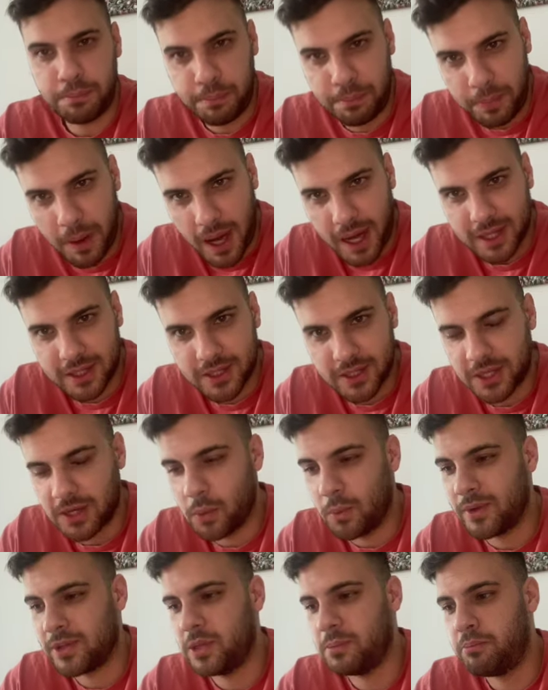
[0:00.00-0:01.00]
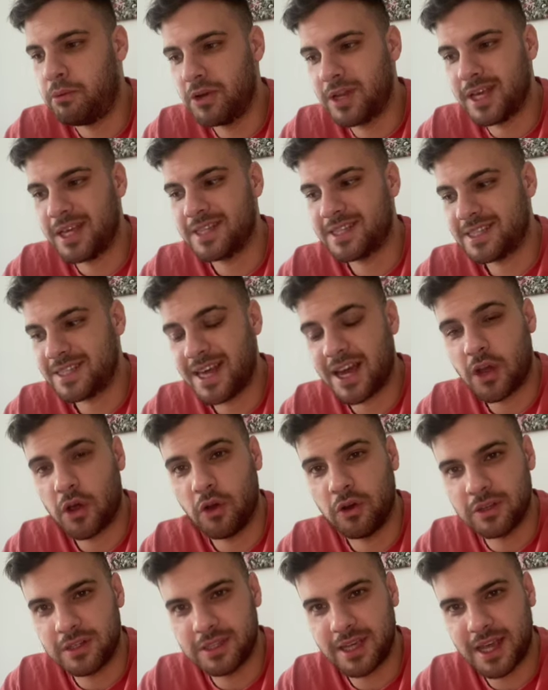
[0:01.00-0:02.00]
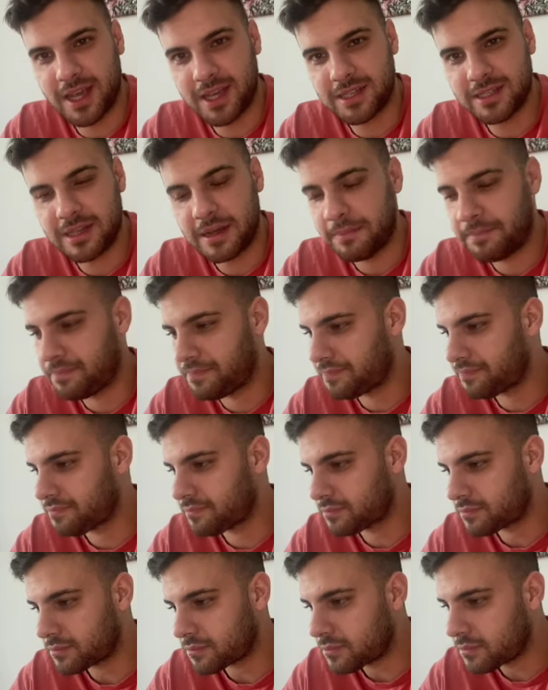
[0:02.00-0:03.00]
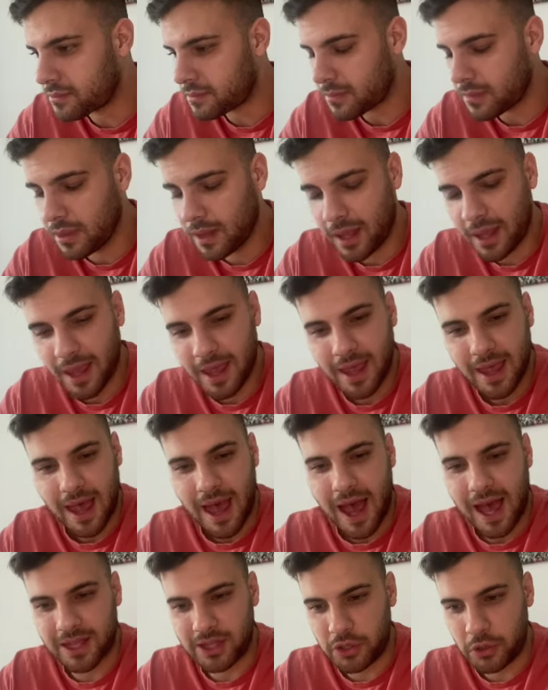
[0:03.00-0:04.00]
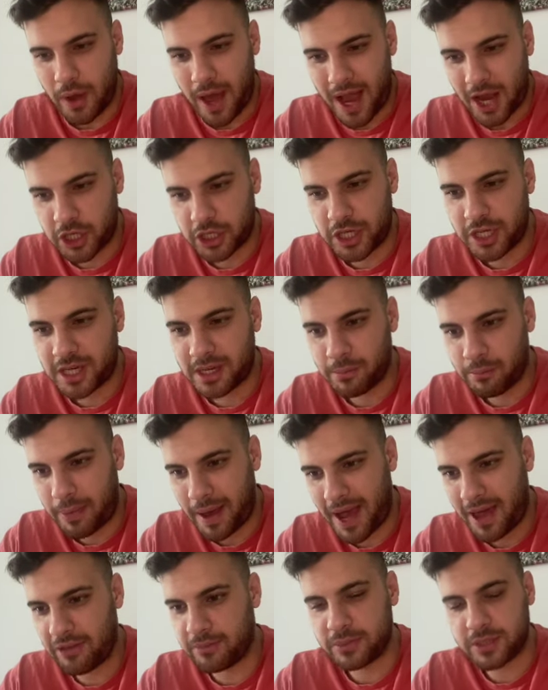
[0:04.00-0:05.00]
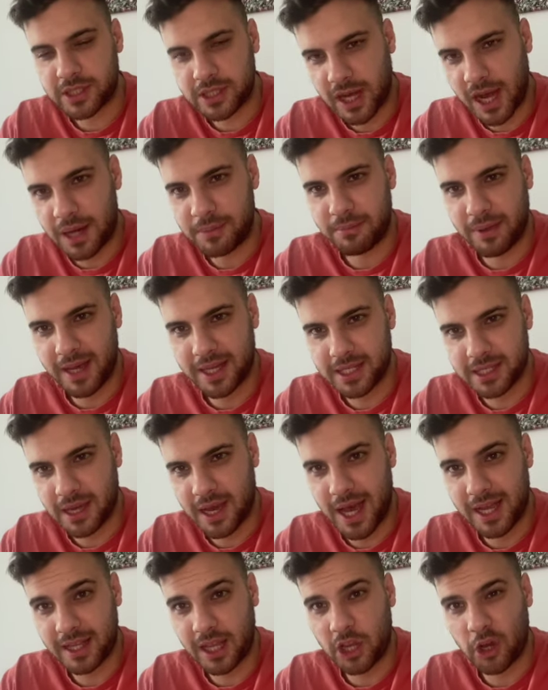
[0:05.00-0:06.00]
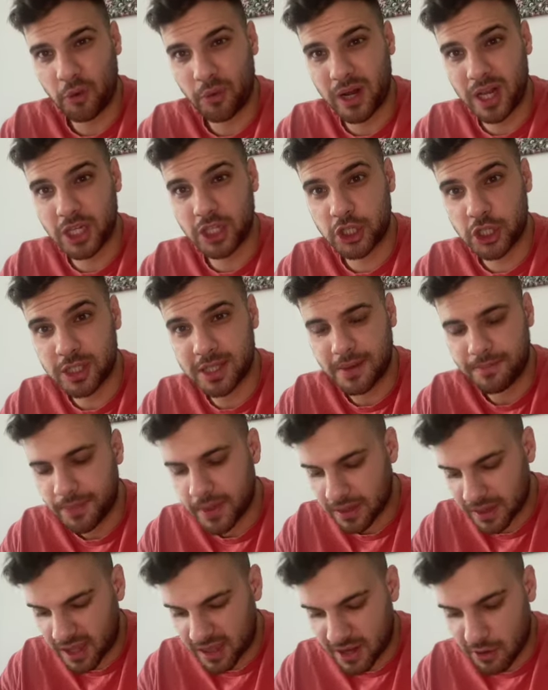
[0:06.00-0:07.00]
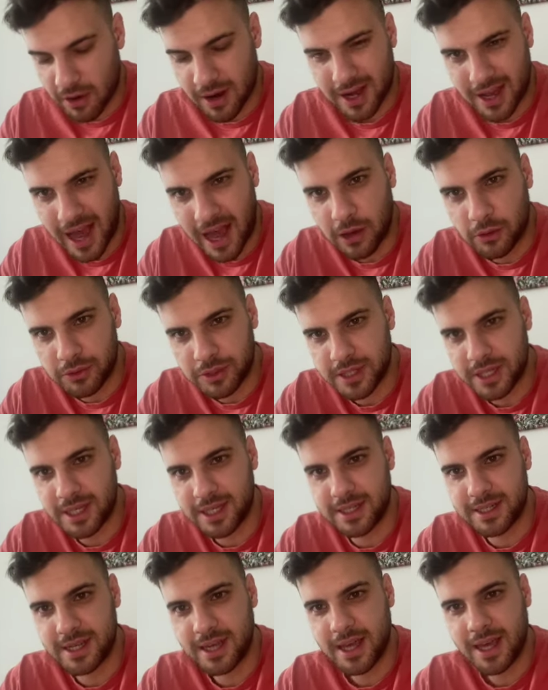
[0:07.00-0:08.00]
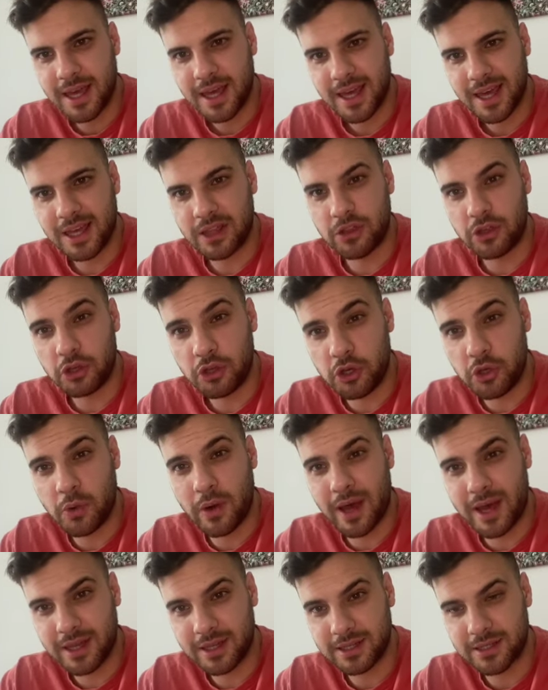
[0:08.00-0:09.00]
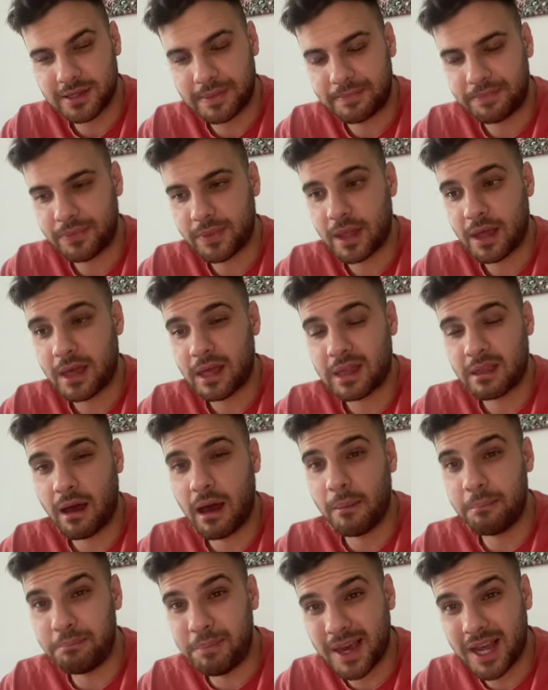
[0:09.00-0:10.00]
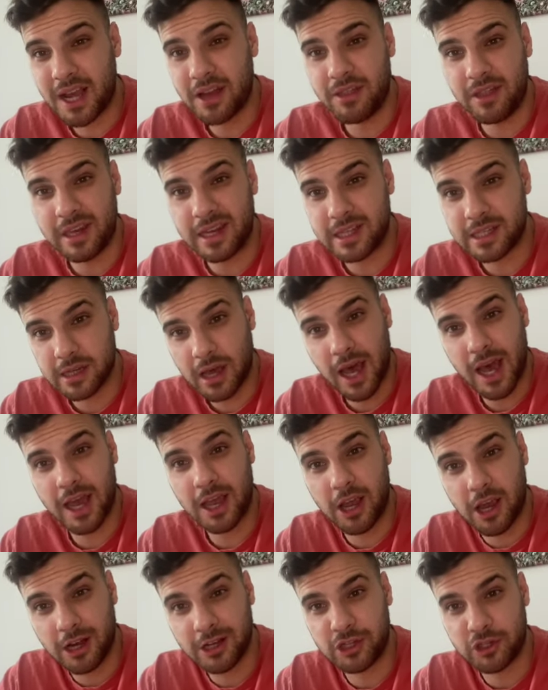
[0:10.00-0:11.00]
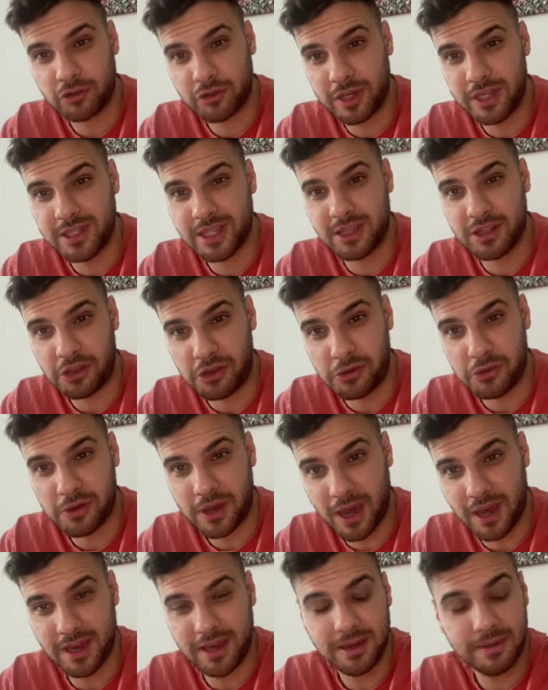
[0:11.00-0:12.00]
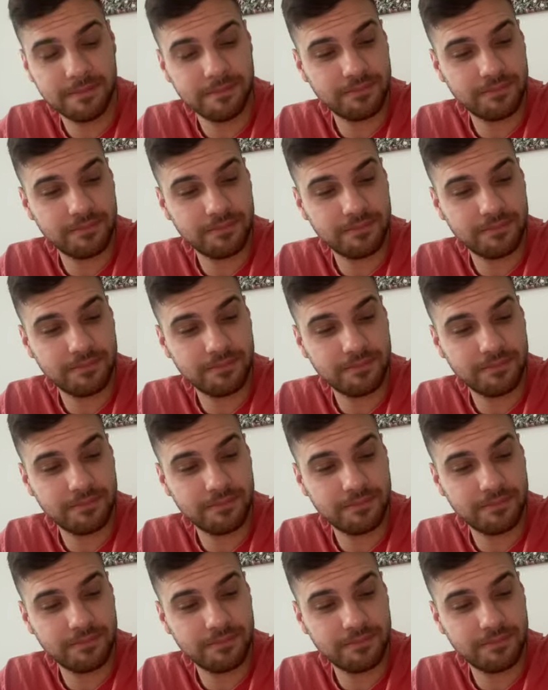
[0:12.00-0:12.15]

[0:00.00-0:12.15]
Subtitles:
But when you put it into that context, and you actually compare them side by side, and you realize just that there are counties in the US that are bigger than entire countries in the UK,